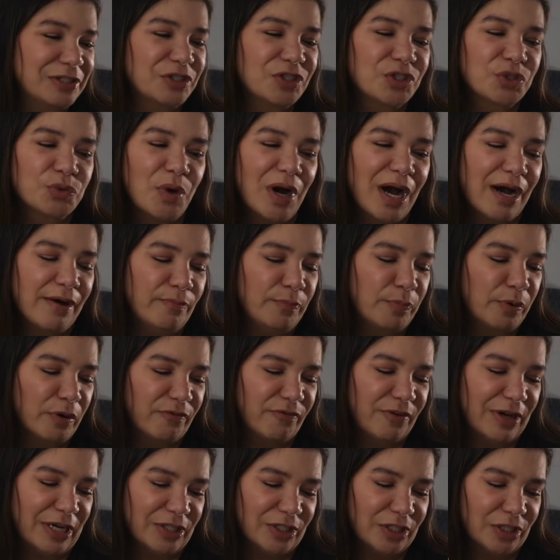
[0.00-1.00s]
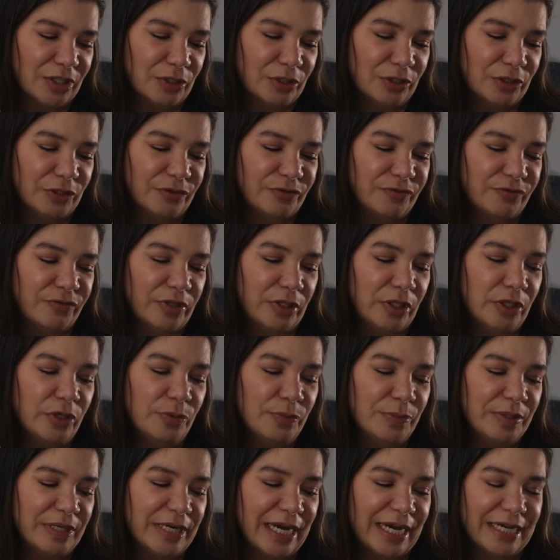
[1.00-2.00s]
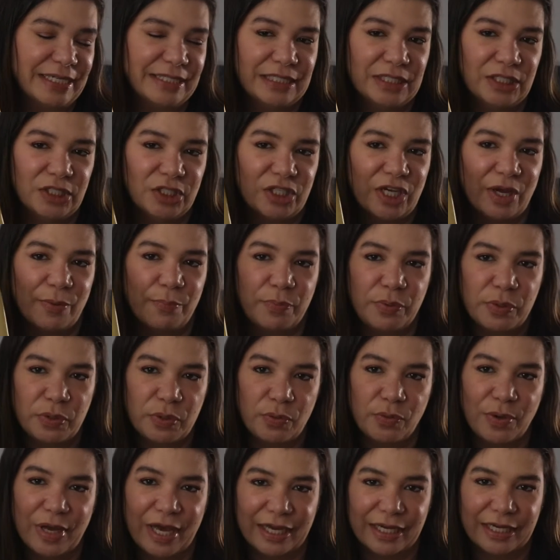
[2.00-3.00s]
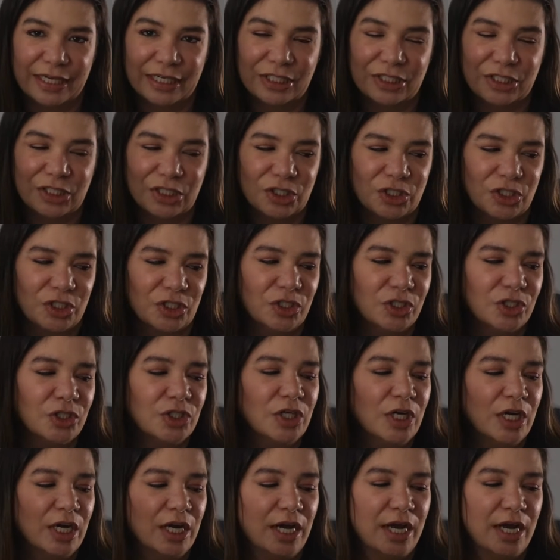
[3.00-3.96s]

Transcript: Swab Professionals Voluminizing Shampoo and Conditioner.